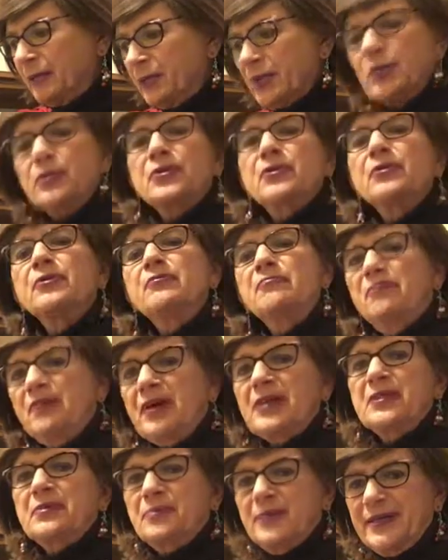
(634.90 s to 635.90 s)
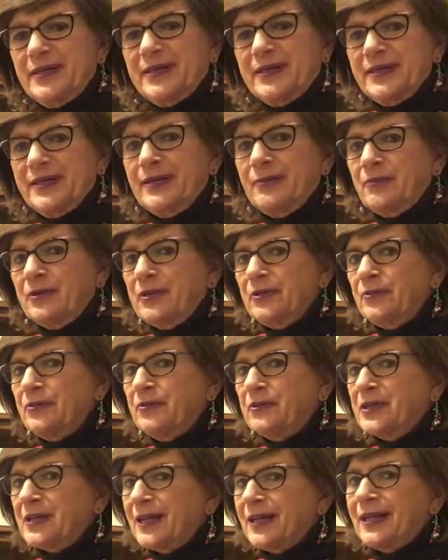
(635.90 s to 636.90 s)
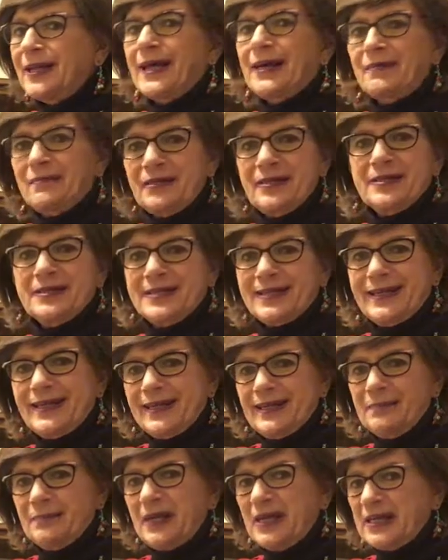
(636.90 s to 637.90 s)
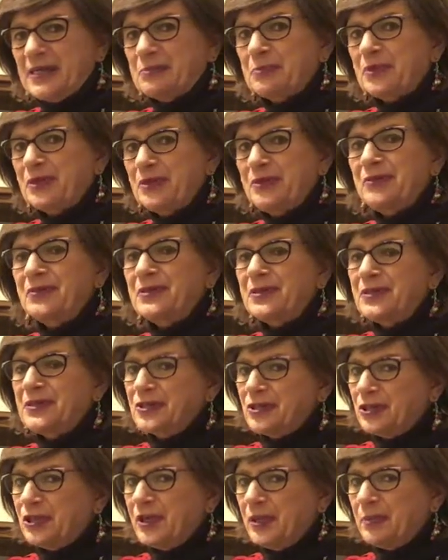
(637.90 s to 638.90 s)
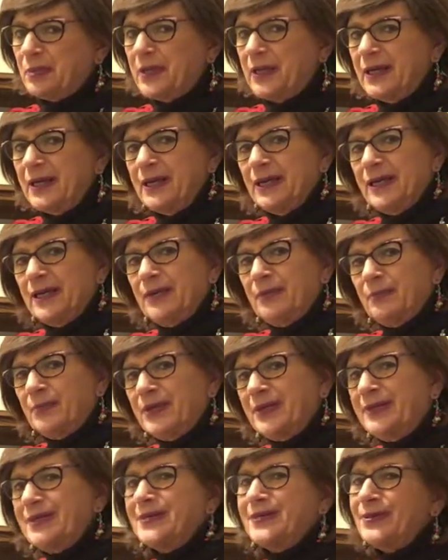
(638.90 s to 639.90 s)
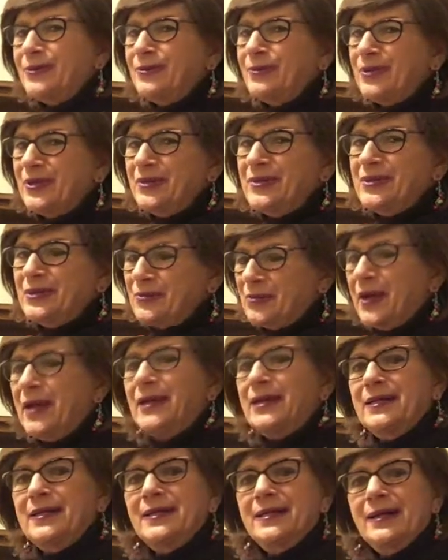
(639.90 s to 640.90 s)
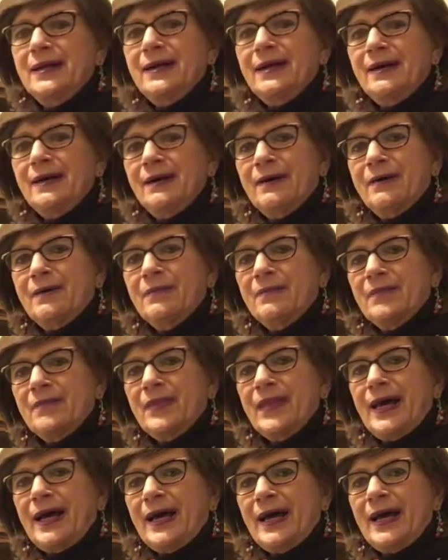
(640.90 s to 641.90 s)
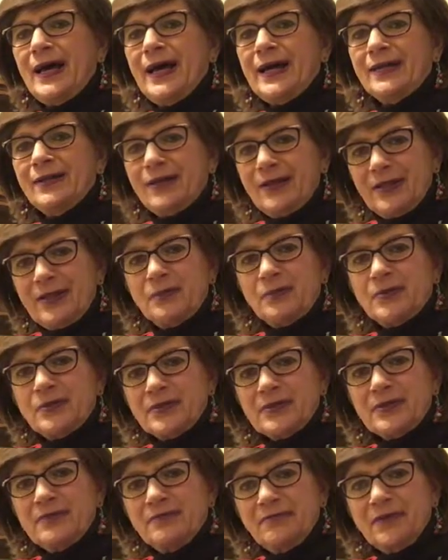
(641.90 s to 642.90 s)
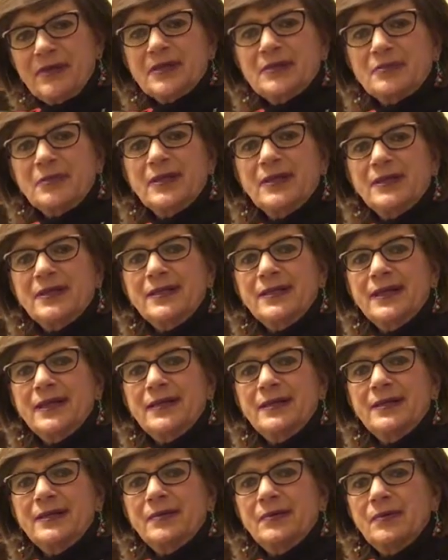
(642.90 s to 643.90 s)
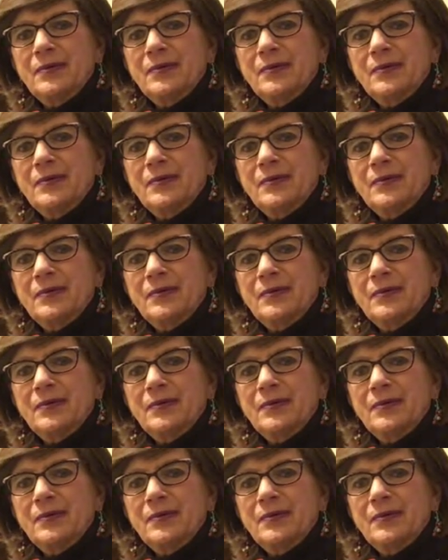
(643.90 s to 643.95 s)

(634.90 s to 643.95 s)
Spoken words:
personal investment that we lose in a lot of things today. Mass produced is cheap, but isn't always great. I like the personal investment that